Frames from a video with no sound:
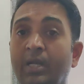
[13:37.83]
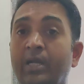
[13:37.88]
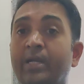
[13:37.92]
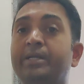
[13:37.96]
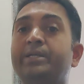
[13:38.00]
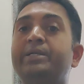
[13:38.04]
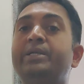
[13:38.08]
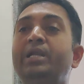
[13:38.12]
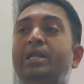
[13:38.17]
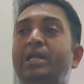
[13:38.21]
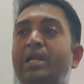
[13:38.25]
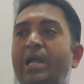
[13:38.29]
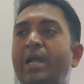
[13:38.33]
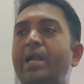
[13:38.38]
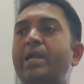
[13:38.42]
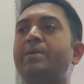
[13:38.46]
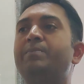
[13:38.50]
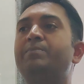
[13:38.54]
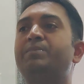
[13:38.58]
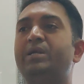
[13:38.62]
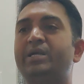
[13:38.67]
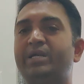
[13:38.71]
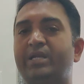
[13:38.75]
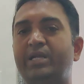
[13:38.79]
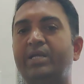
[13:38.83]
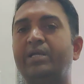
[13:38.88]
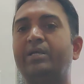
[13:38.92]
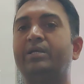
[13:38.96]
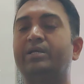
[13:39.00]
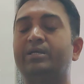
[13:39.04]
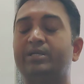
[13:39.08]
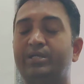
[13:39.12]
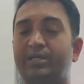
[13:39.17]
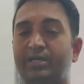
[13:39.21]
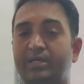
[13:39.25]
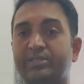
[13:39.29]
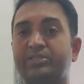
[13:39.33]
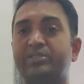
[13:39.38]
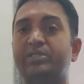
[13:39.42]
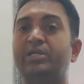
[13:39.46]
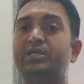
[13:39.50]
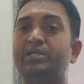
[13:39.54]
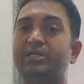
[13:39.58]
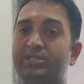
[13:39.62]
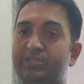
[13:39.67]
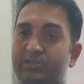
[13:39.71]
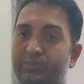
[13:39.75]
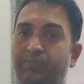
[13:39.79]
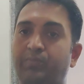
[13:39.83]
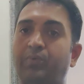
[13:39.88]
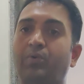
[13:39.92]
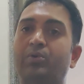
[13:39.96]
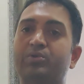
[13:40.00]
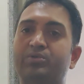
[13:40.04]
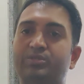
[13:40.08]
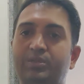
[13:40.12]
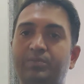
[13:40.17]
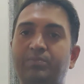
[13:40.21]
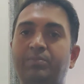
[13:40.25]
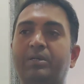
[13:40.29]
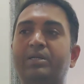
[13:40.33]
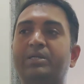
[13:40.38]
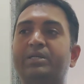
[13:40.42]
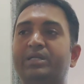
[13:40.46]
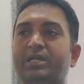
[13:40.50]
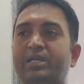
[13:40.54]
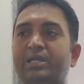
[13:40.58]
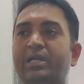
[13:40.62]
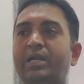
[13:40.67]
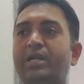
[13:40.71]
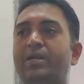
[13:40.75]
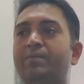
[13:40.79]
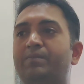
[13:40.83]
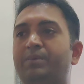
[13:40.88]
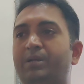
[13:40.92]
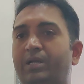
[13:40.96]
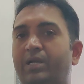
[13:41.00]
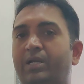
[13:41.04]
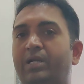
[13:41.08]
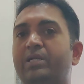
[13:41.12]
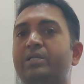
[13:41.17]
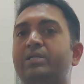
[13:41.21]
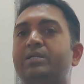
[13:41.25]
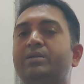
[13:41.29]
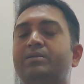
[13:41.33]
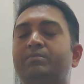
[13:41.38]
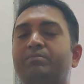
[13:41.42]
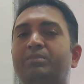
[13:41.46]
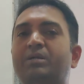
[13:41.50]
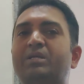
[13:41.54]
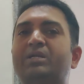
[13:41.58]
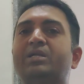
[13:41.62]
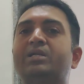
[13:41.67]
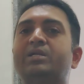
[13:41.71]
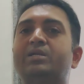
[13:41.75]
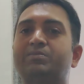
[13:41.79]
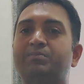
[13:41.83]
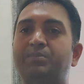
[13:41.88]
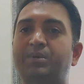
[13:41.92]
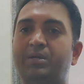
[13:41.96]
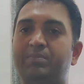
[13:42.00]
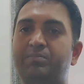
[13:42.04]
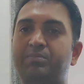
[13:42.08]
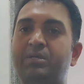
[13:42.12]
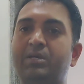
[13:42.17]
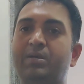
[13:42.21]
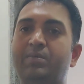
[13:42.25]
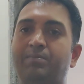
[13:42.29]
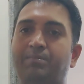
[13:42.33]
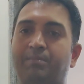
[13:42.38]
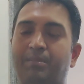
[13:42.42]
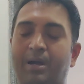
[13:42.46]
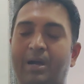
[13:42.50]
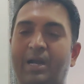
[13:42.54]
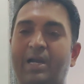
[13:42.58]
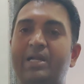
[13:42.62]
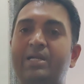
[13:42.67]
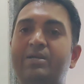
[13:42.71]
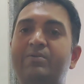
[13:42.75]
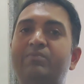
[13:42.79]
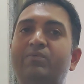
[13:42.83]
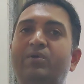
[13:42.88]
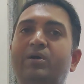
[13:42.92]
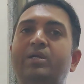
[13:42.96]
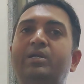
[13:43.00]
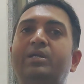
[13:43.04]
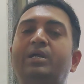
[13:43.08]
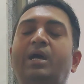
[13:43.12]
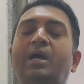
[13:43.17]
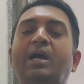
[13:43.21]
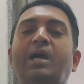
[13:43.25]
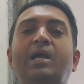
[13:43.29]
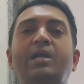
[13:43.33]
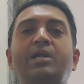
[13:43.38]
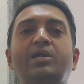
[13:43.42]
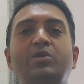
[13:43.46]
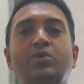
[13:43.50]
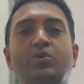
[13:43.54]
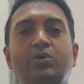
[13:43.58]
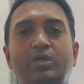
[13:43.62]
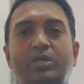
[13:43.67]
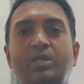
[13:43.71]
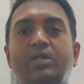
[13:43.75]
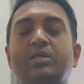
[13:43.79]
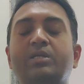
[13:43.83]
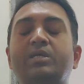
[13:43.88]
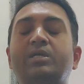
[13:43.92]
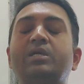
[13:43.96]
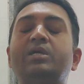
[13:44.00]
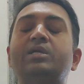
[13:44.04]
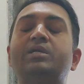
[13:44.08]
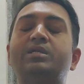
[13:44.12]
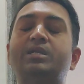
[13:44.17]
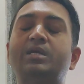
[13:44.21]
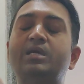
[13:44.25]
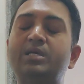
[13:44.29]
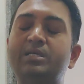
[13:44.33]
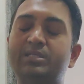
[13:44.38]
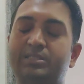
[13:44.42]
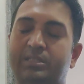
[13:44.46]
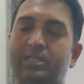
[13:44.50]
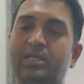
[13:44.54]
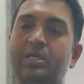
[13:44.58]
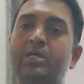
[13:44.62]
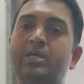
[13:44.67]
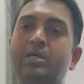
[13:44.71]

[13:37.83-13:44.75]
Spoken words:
Delayed bleeding, yes, it is possible, delayed bleeding, but it may be a mild one, and it is